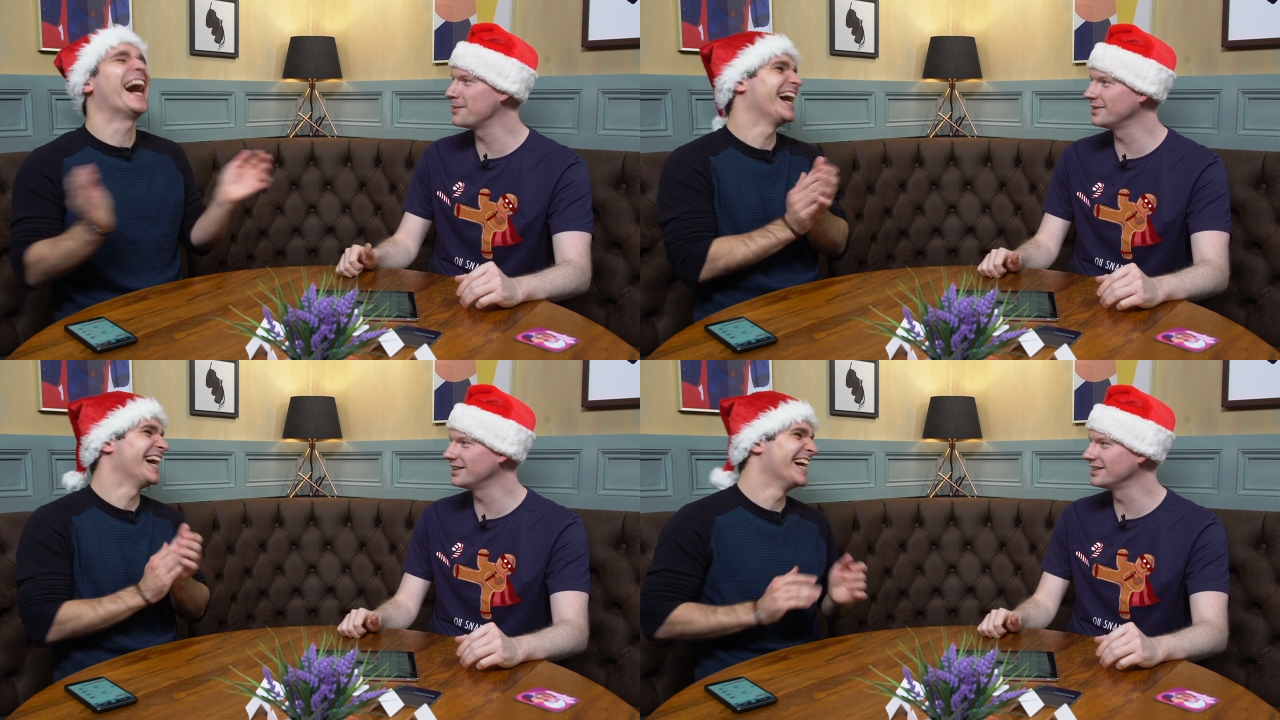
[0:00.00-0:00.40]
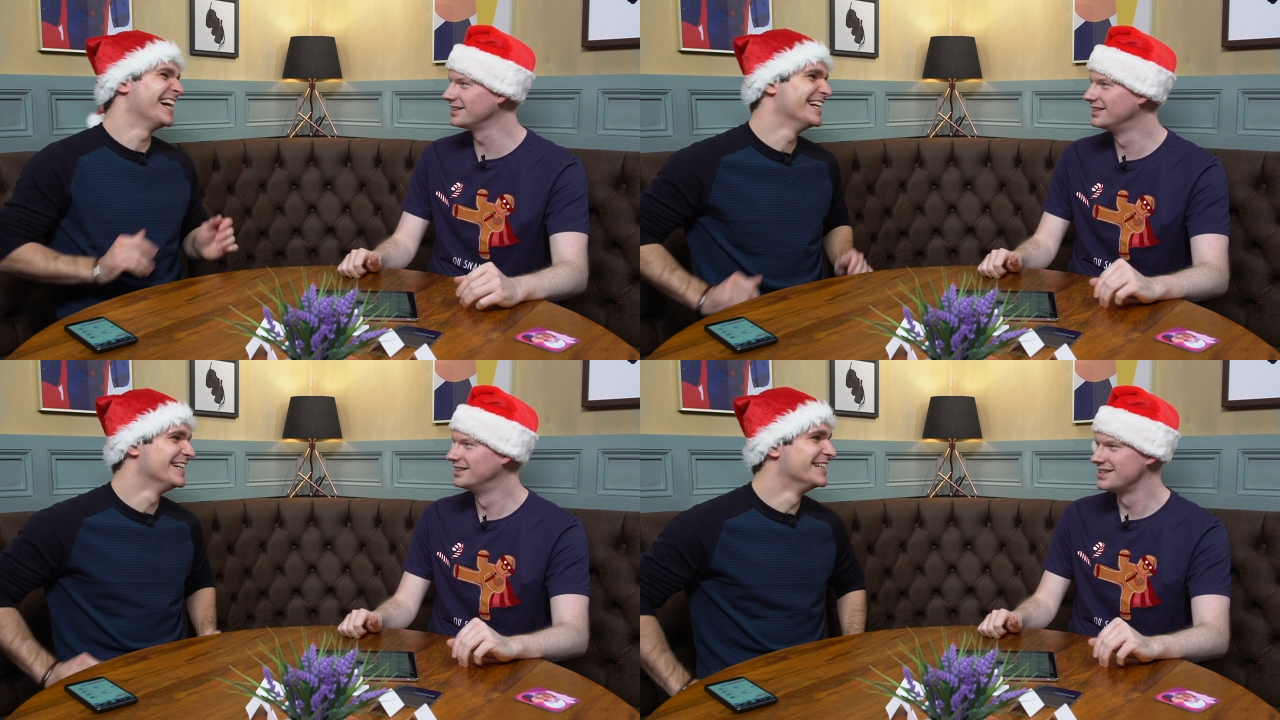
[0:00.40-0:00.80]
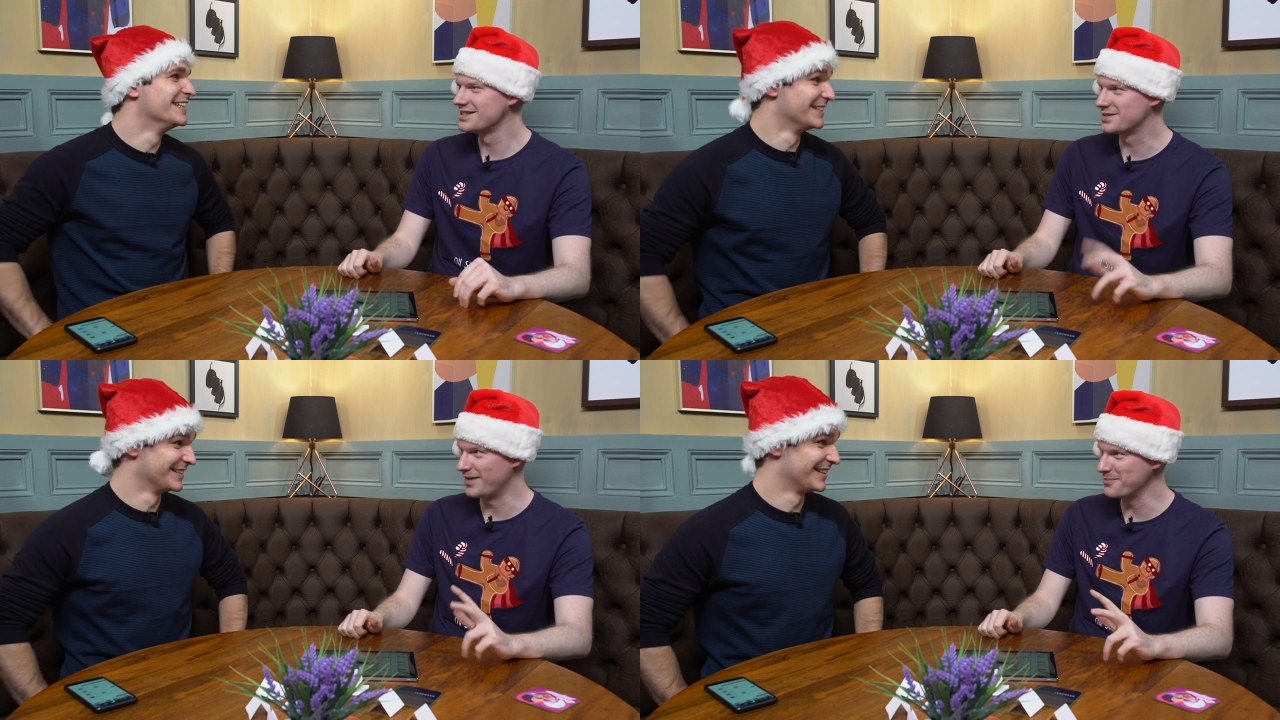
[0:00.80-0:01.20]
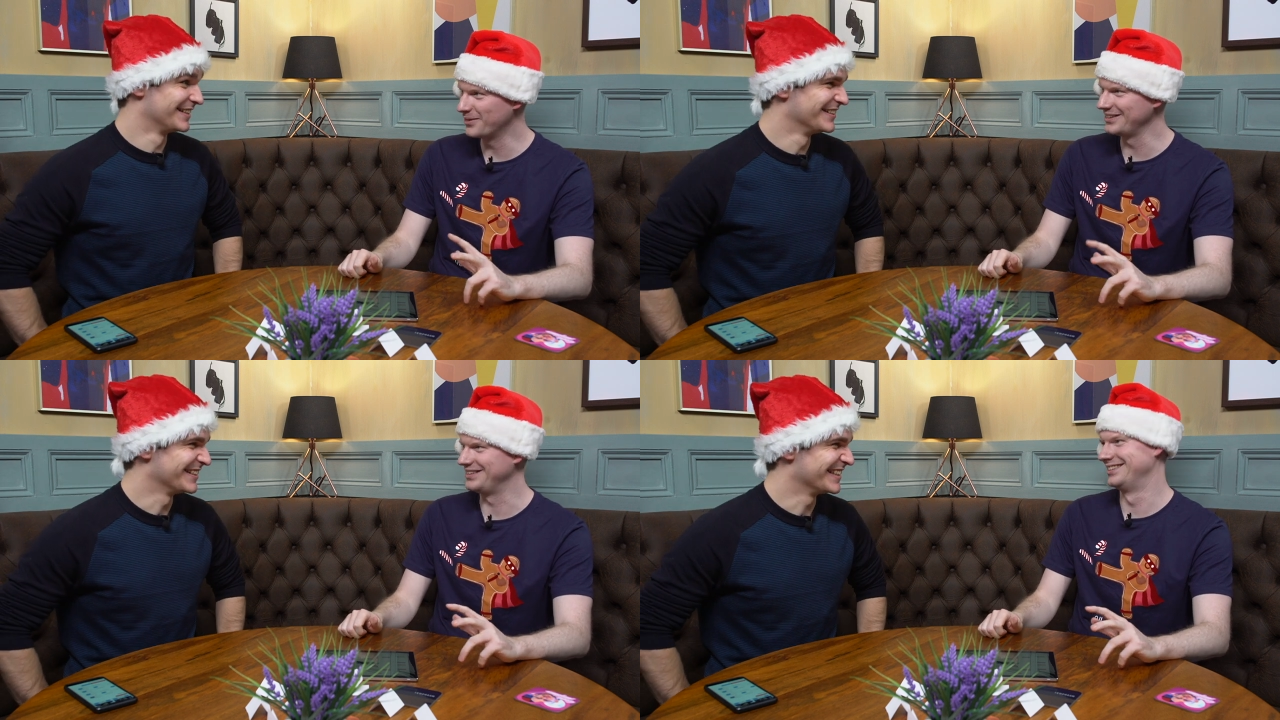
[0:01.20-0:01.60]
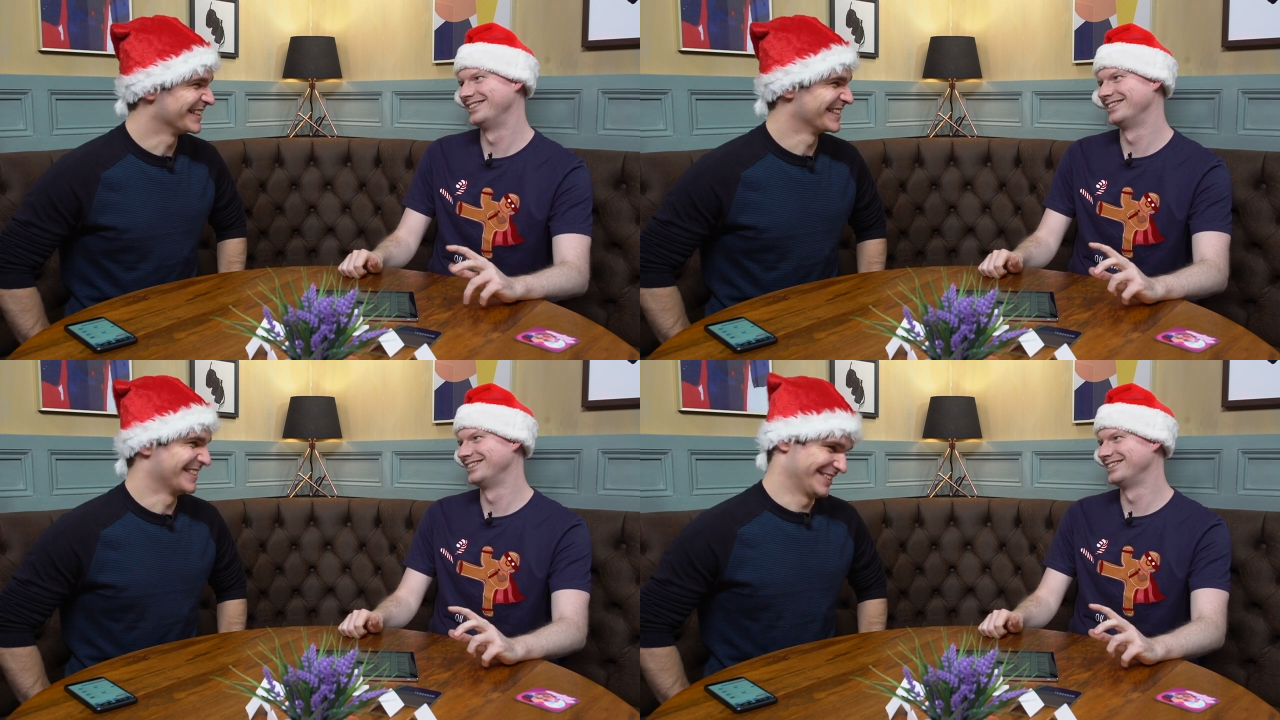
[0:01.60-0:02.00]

Speaker 1: ich habe zwei Pony.